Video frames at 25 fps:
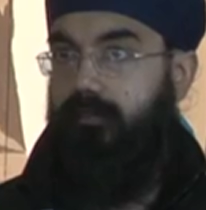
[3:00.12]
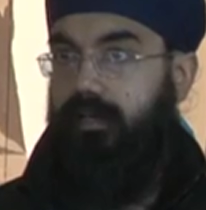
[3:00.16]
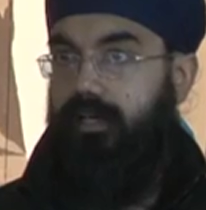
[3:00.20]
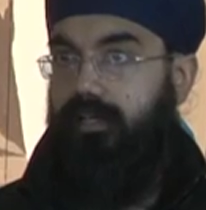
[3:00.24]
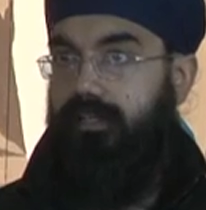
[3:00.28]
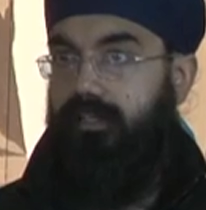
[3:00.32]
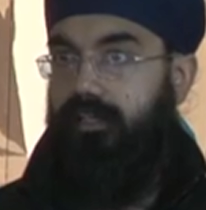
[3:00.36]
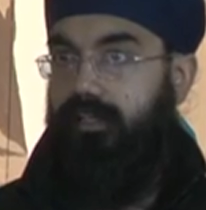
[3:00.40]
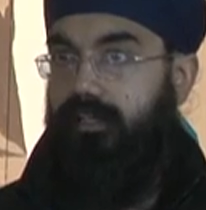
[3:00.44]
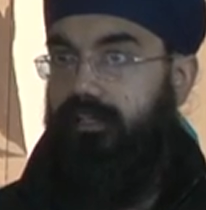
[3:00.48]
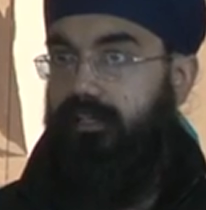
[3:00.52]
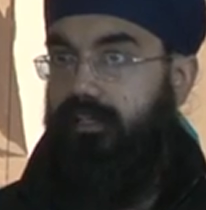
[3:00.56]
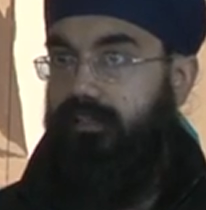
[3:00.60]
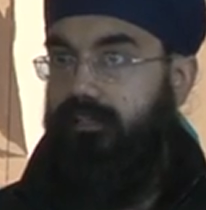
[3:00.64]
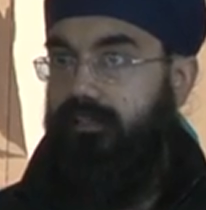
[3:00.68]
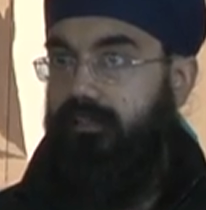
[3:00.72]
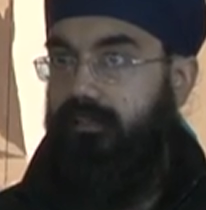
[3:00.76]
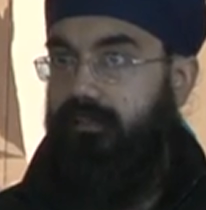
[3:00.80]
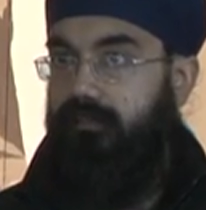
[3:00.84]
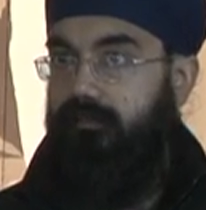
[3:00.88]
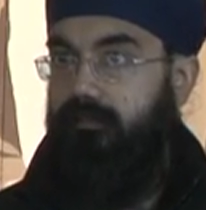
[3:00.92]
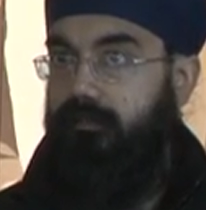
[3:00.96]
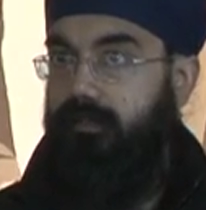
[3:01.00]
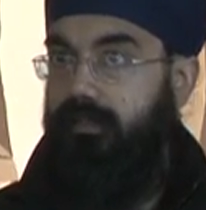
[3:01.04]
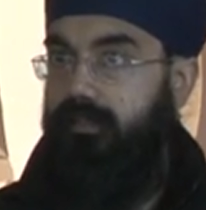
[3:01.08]
part karna, you
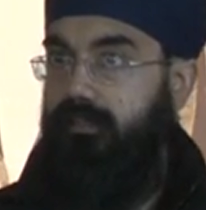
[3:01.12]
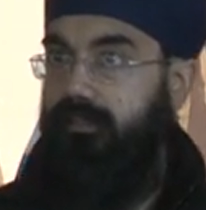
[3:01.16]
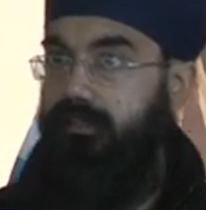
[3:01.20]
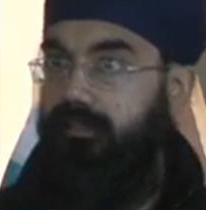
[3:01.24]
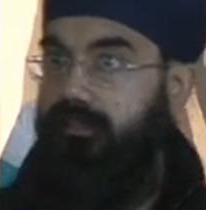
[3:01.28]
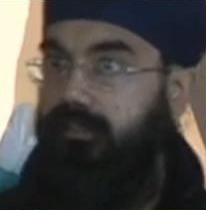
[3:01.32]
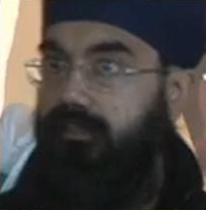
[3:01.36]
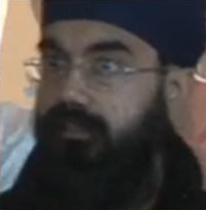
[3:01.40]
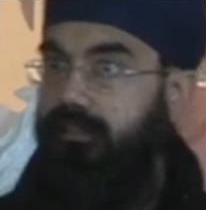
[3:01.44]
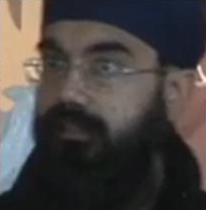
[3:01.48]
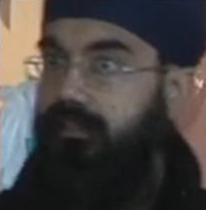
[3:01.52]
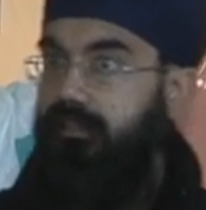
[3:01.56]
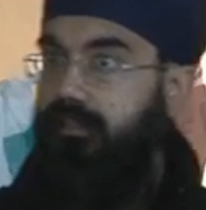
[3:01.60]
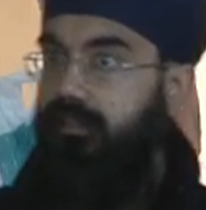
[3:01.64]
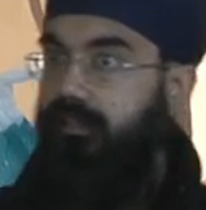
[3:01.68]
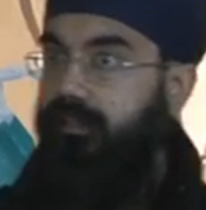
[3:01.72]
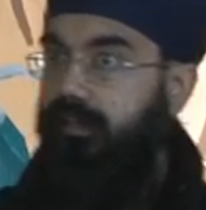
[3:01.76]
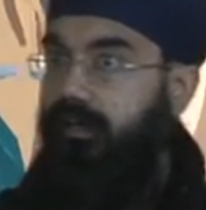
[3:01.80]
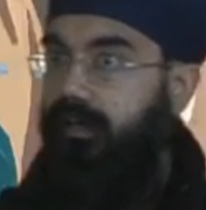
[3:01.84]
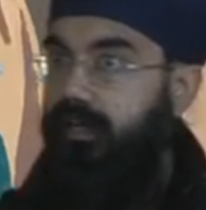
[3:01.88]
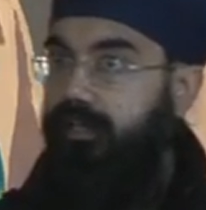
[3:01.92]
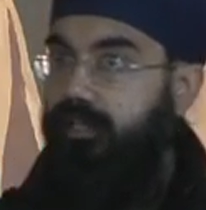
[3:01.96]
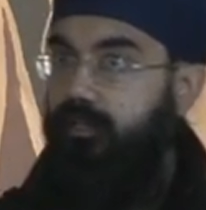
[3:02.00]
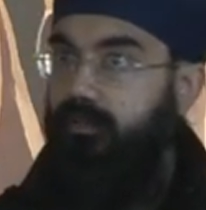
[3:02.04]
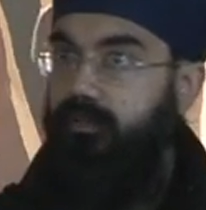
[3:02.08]
know what I mean?
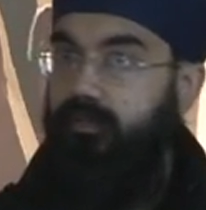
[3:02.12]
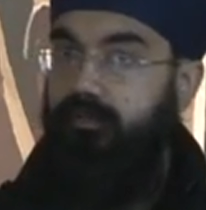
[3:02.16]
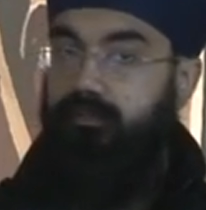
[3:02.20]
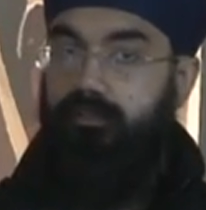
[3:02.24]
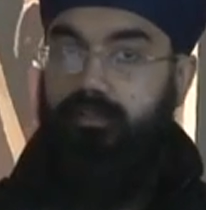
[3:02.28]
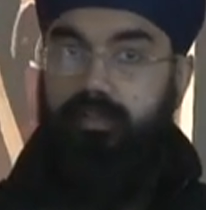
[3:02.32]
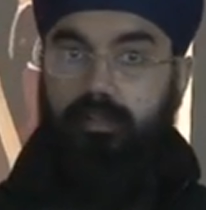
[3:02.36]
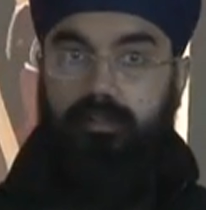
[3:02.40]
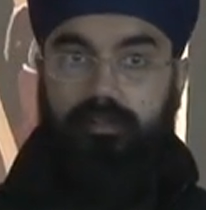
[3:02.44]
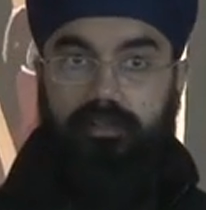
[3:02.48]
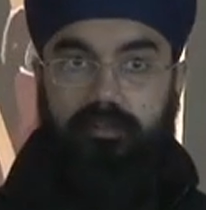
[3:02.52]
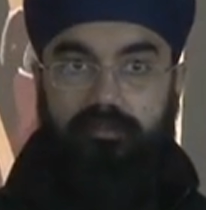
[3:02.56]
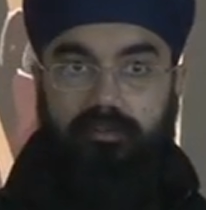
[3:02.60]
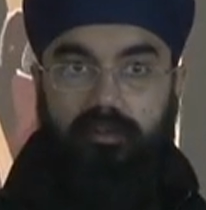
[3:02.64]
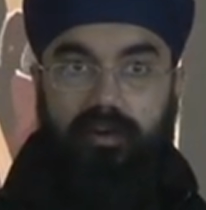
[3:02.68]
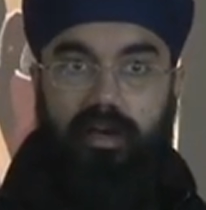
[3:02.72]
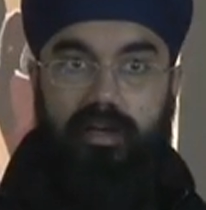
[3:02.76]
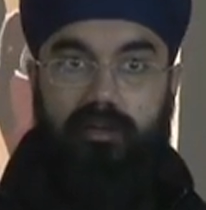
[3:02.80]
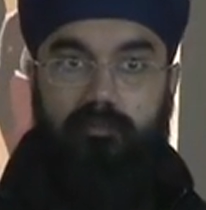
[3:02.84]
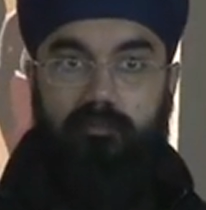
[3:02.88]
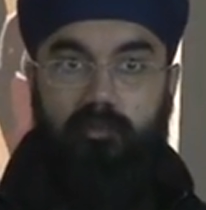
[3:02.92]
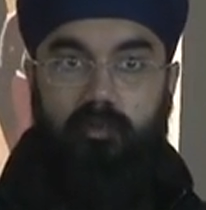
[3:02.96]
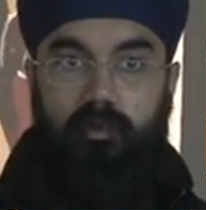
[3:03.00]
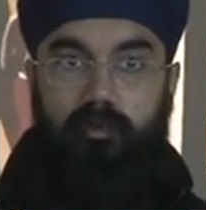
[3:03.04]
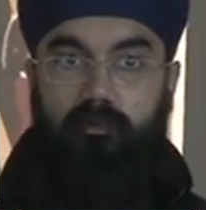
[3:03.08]
I do, so
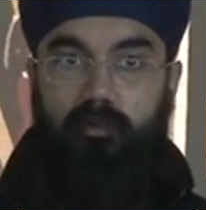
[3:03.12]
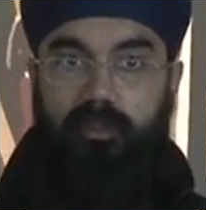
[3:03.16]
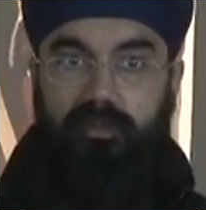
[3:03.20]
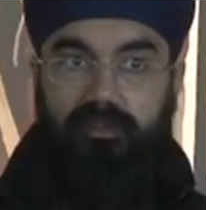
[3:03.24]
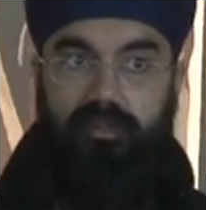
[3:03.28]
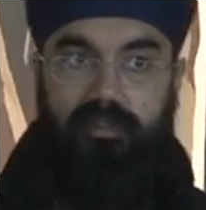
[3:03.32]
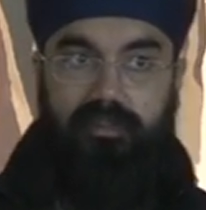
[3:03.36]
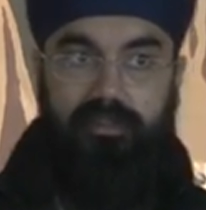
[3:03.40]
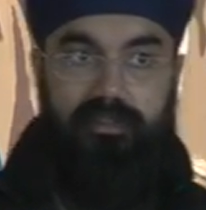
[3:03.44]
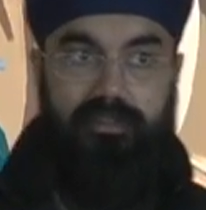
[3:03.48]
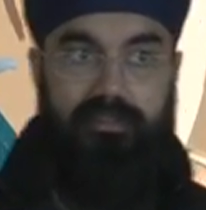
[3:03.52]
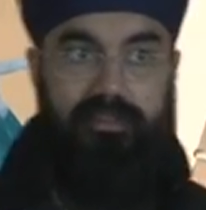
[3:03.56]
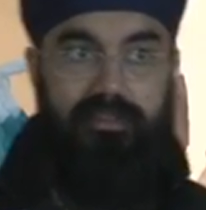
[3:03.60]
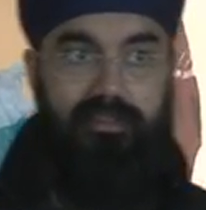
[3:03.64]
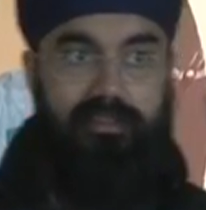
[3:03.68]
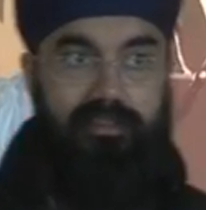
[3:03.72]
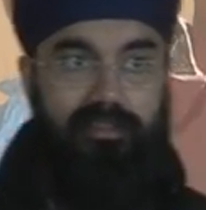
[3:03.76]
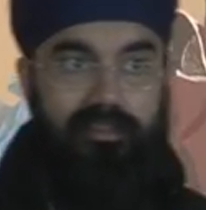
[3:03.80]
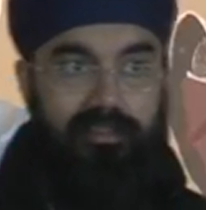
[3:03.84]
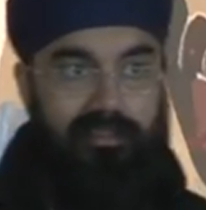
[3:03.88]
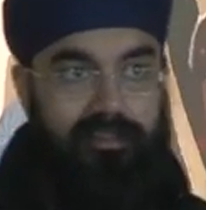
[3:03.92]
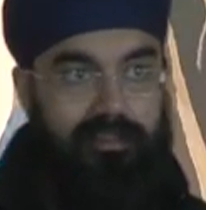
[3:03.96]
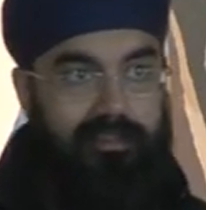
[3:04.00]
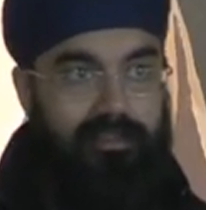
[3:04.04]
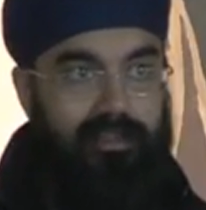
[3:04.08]
5 more mantras
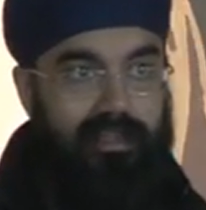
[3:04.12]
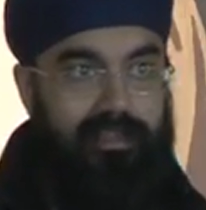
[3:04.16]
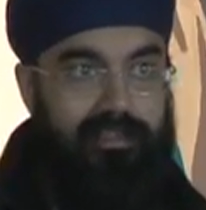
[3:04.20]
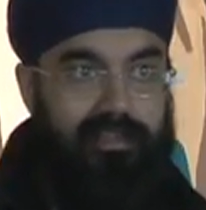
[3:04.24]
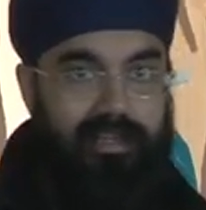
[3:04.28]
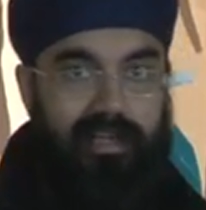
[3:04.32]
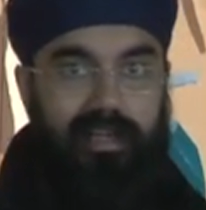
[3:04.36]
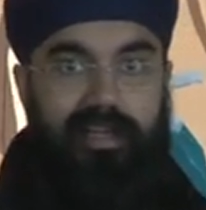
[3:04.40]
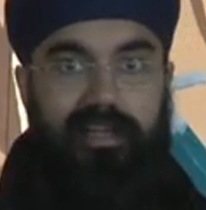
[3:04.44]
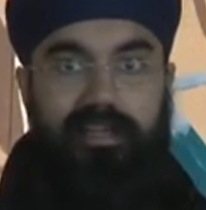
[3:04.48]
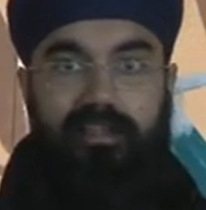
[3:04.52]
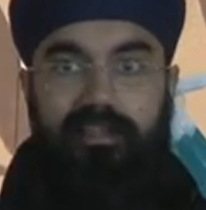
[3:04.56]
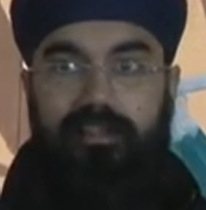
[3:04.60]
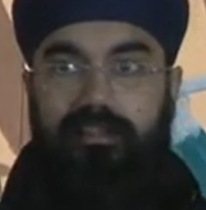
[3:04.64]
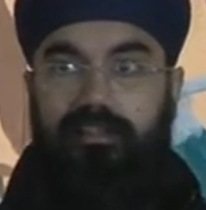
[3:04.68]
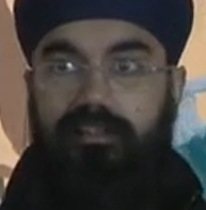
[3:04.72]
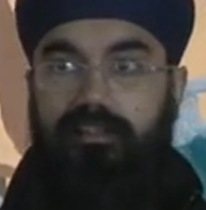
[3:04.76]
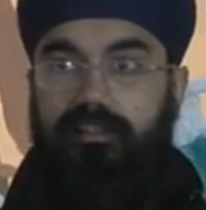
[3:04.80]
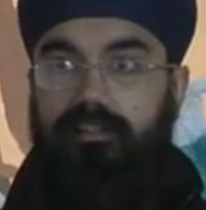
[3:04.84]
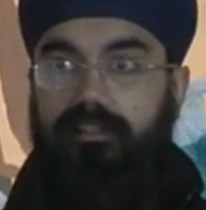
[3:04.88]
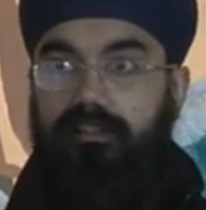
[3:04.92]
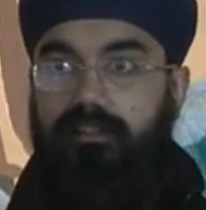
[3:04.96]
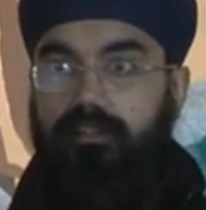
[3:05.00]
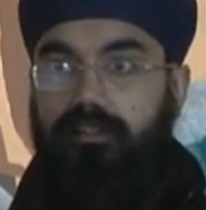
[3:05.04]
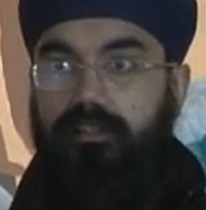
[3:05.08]
a day,
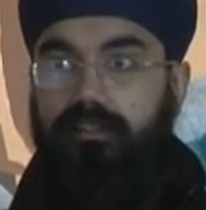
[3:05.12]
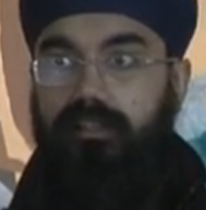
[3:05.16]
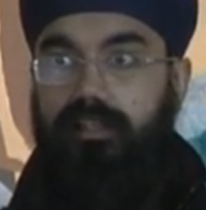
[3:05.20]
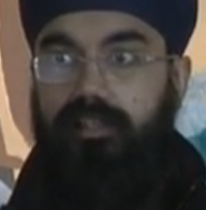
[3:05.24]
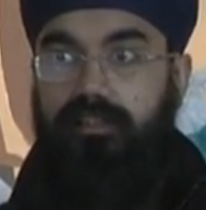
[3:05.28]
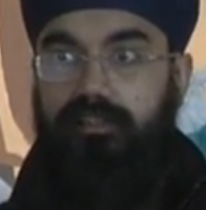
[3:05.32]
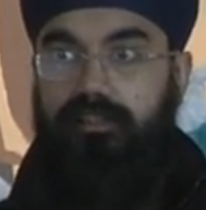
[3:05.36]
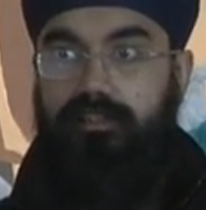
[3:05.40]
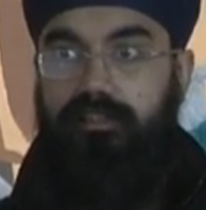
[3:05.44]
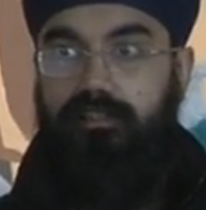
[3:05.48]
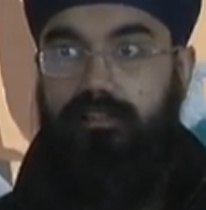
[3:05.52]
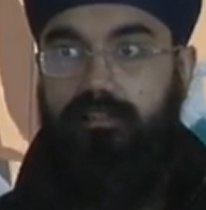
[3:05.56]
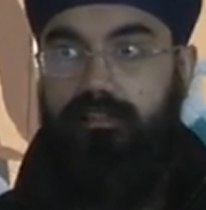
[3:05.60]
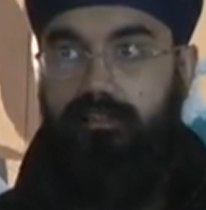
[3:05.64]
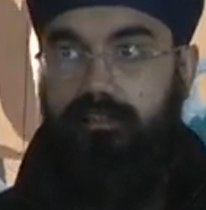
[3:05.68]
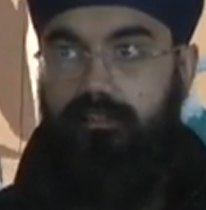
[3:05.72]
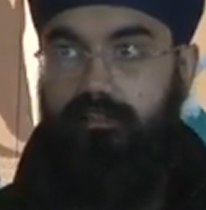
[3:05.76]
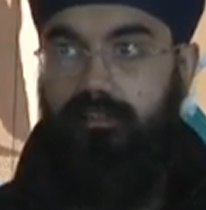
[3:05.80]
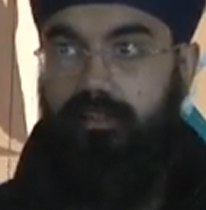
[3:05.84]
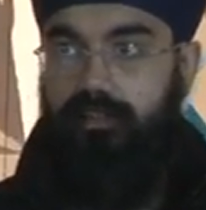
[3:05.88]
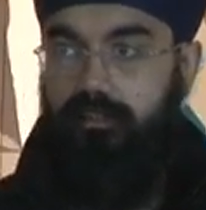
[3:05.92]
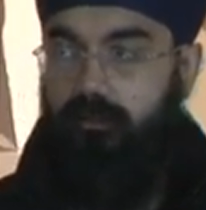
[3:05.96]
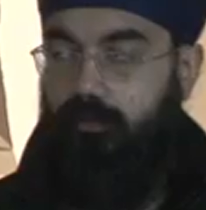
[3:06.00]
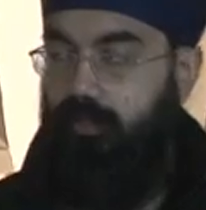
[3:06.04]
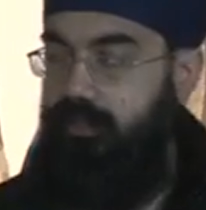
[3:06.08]

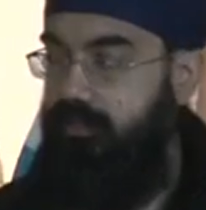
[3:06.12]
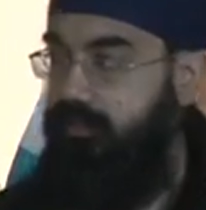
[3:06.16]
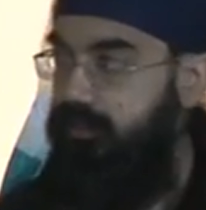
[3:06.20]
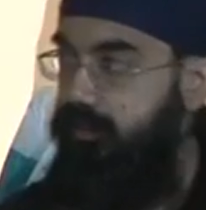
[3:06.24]
that's quite